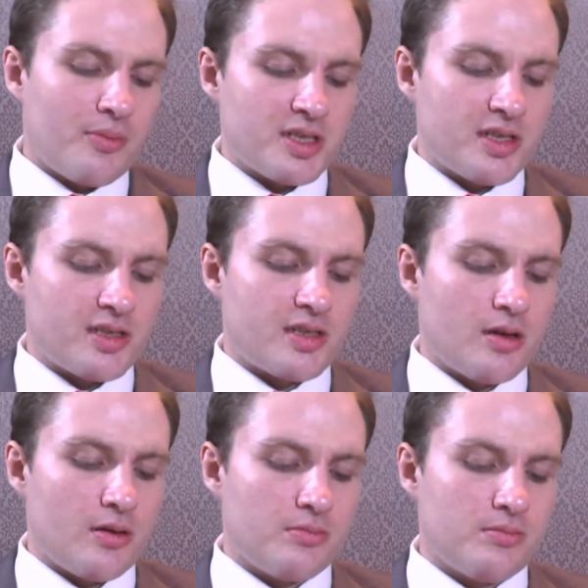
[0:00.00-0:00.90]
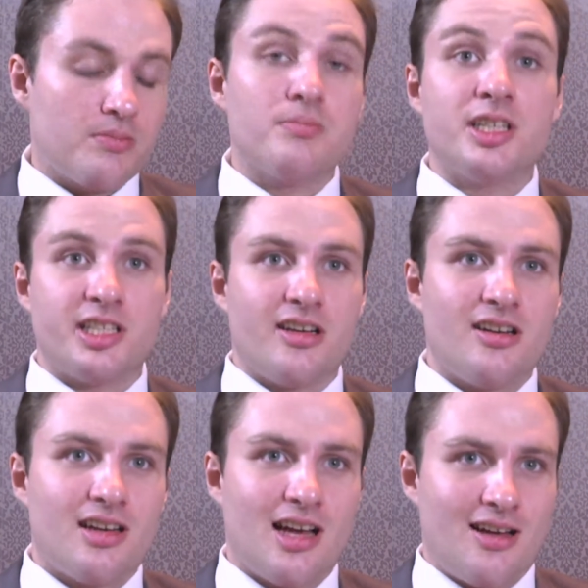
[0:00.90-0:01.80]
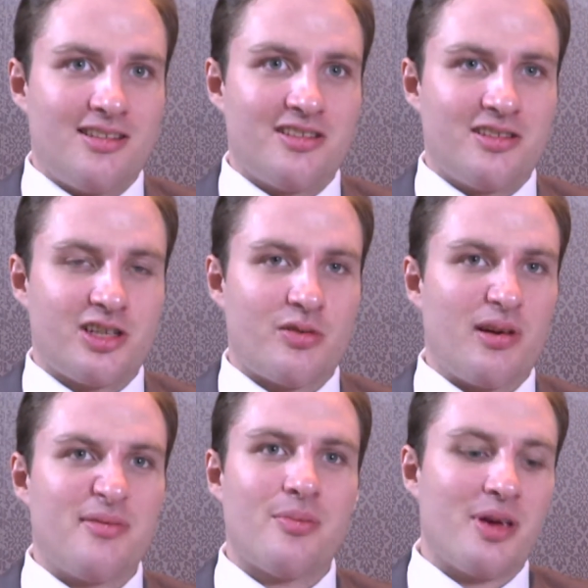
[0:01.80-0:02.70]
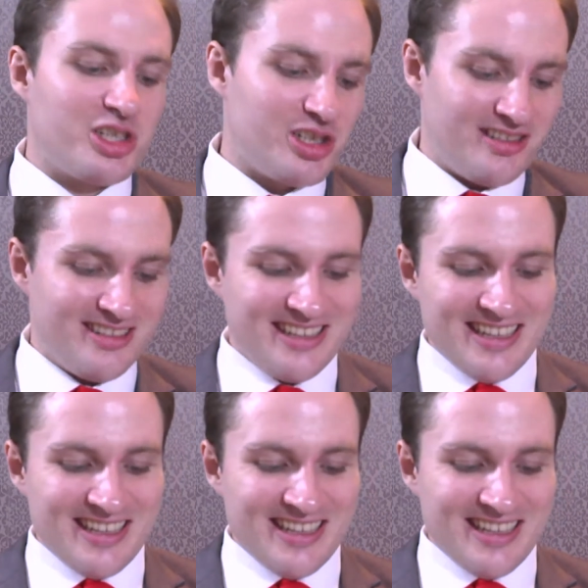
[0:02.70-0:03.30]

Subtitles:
from business, media and general information